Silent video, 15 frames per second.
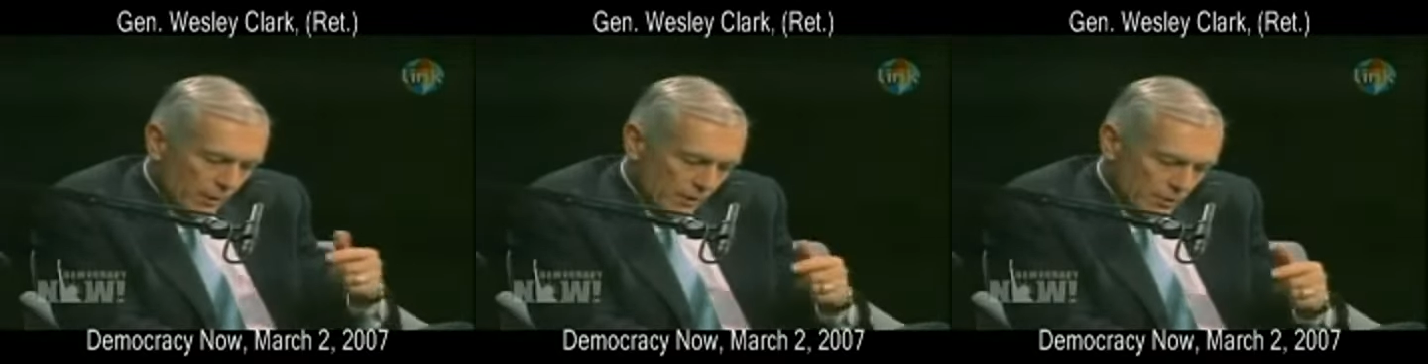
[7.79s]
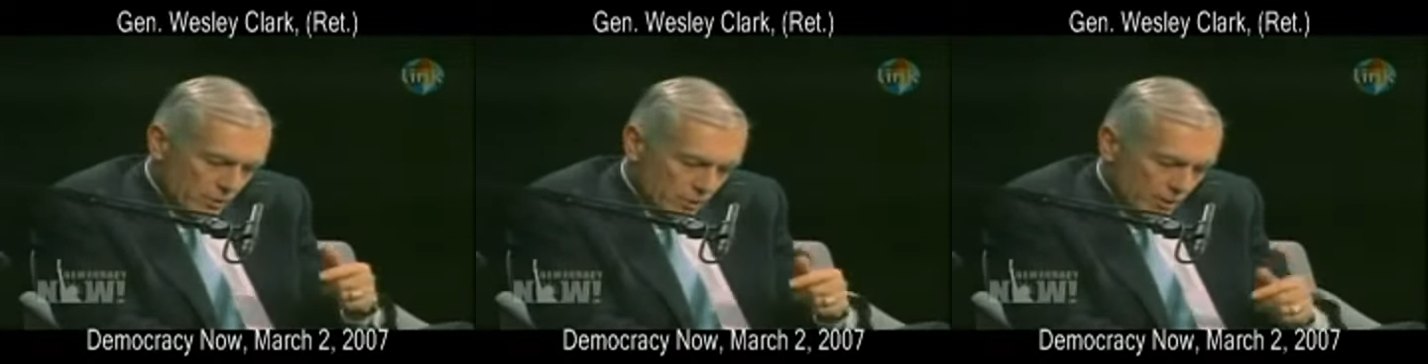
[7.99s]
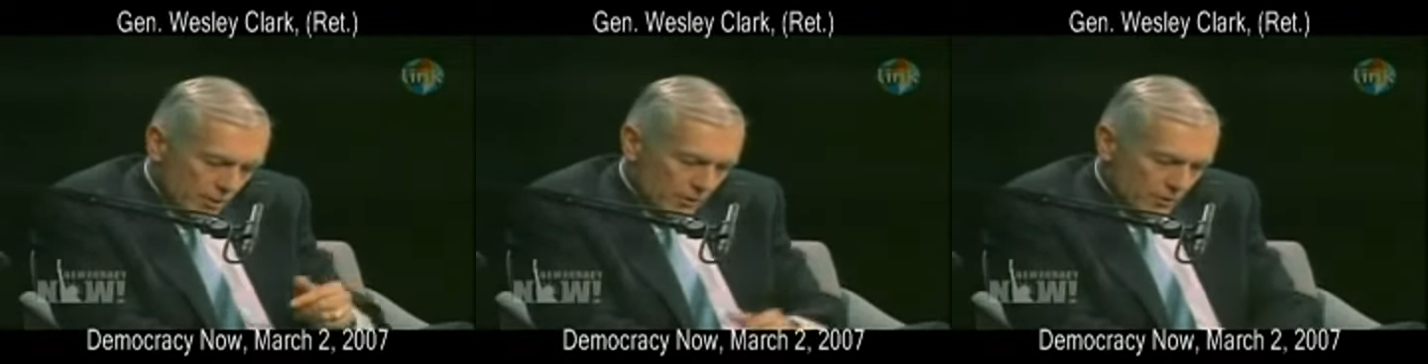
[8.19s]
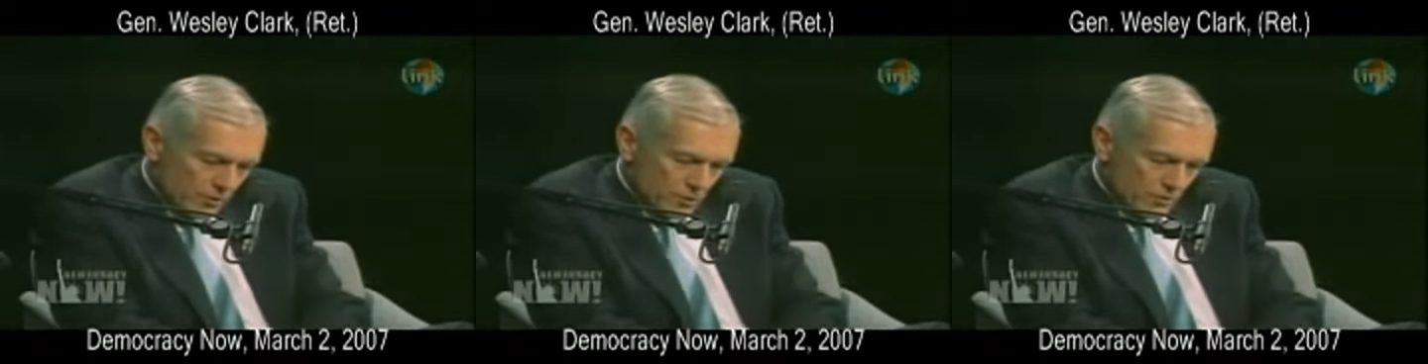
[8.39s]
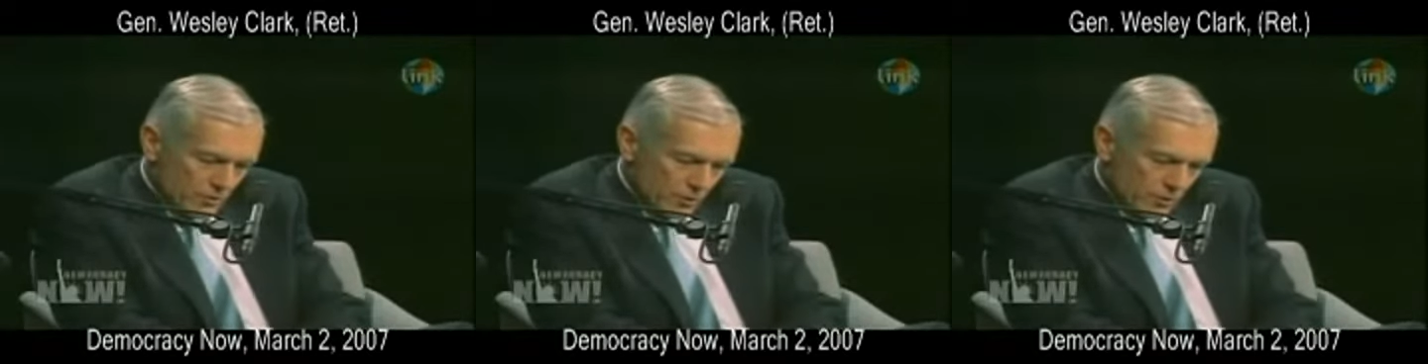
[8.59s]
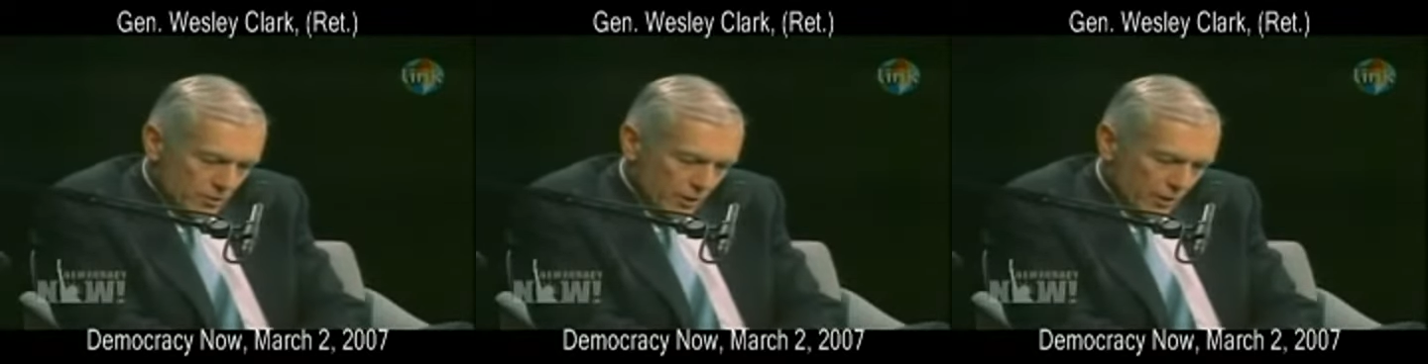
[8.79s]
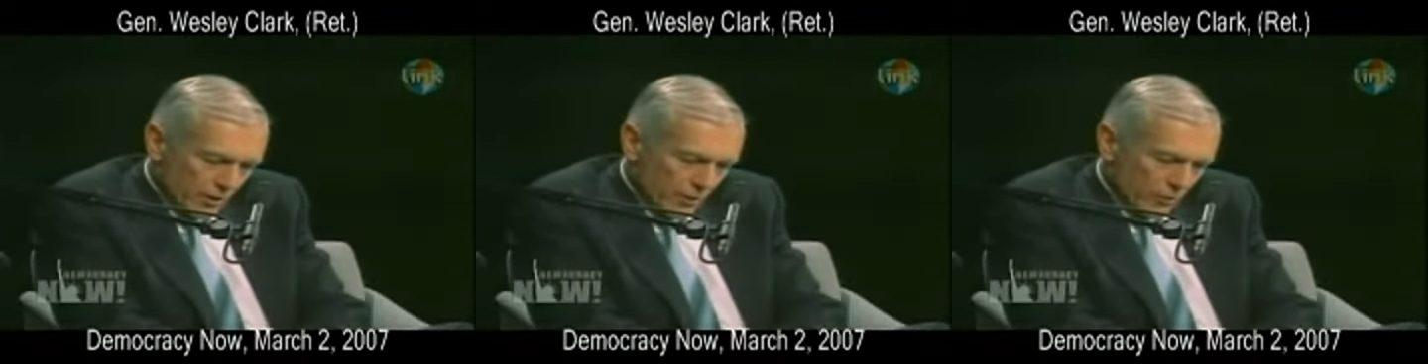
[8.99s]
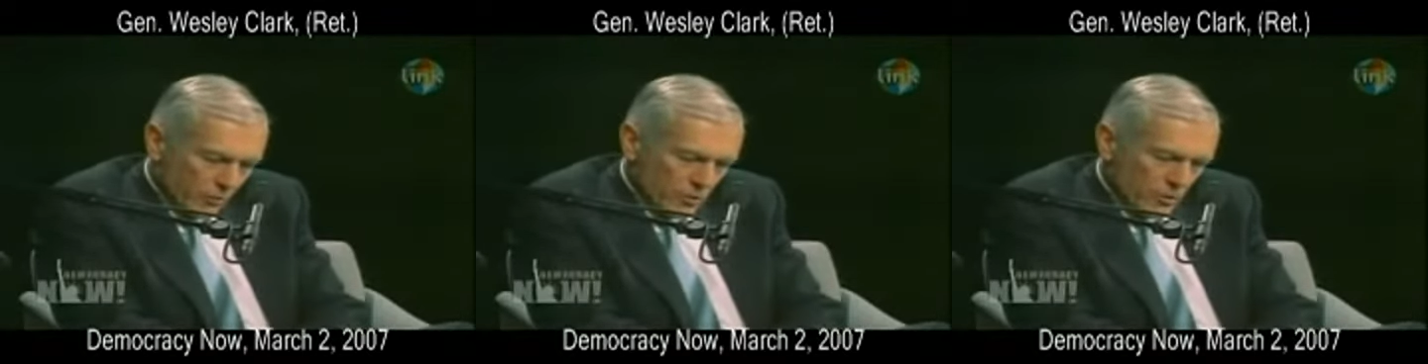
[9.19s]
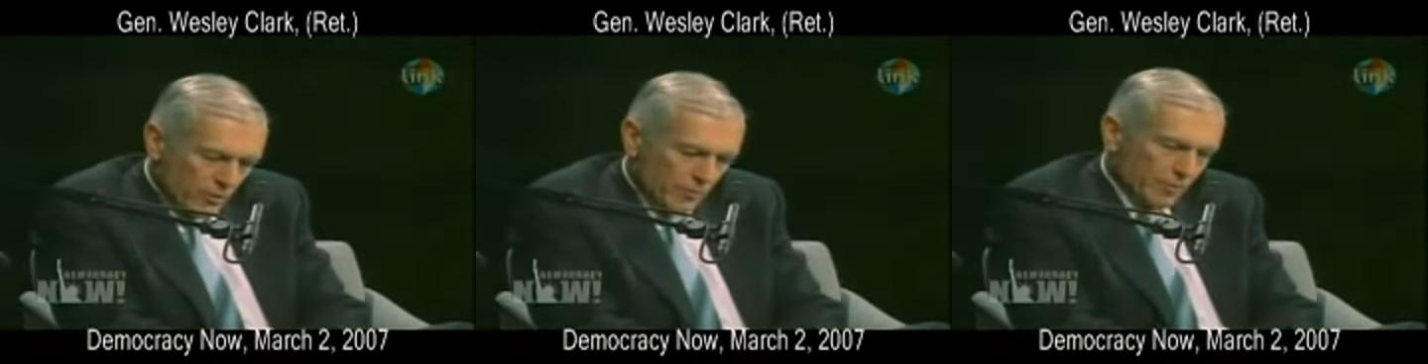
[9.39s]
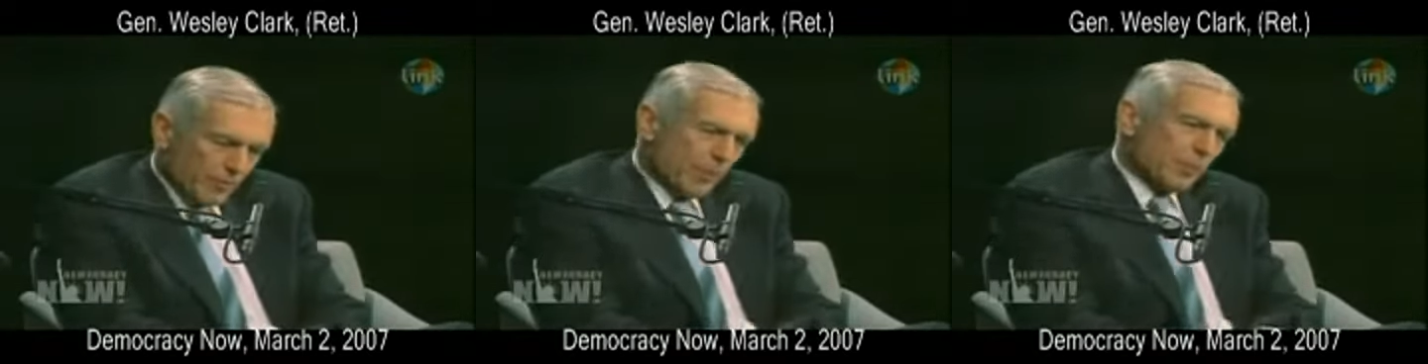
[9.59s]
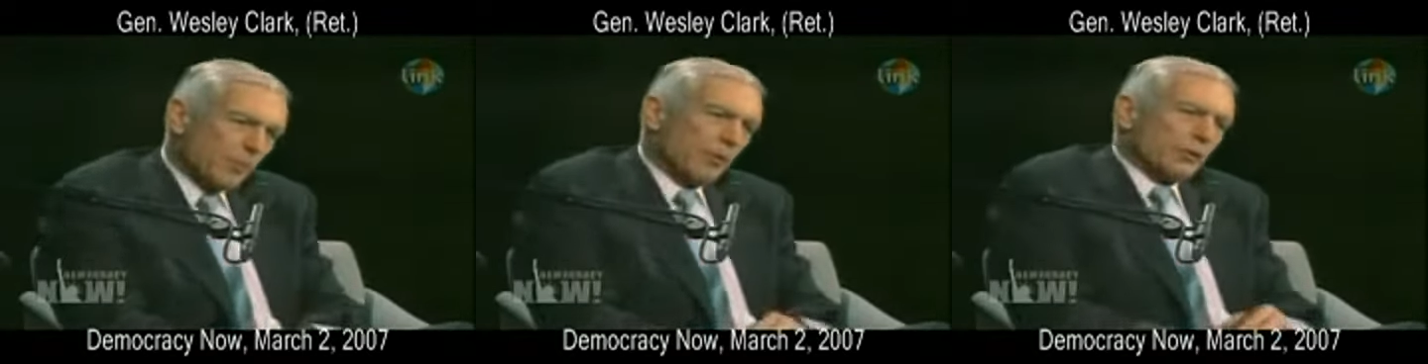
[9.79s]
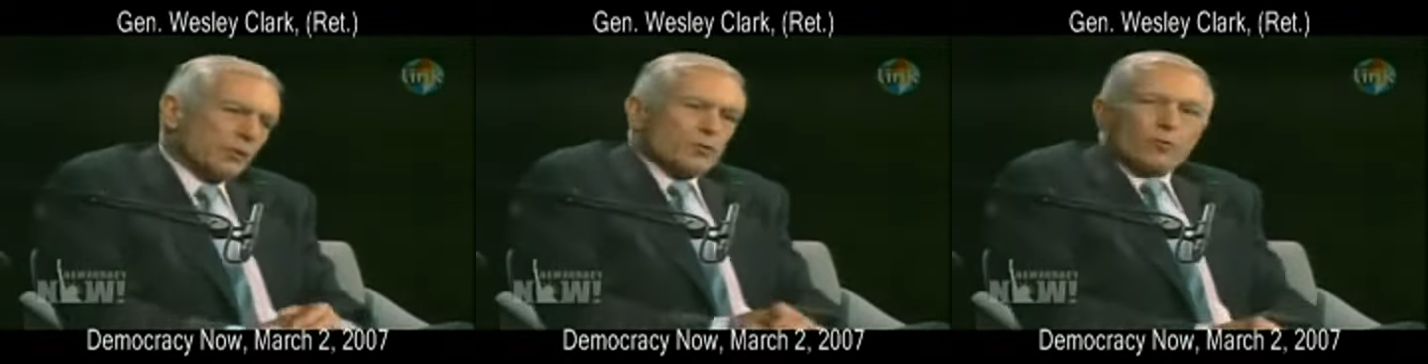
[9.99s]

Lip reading: downstairs just to say hello to some of the people on the